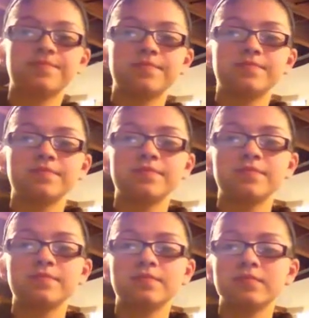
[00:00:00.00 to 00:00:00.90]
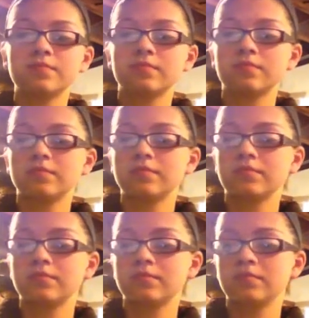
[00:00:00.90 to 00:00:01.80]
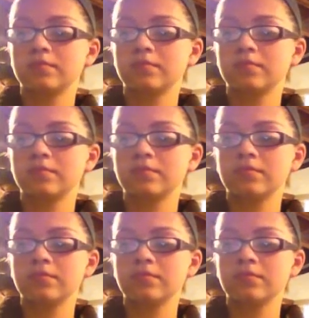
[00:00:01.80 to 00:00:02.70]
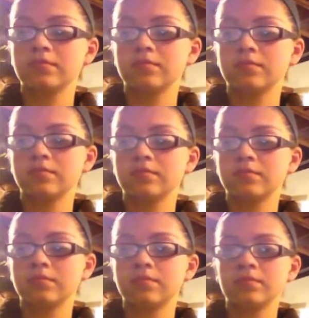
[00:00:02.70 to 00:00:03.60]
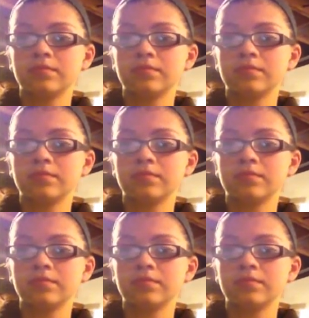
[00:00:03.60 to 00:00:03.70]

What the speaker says: (not speaking)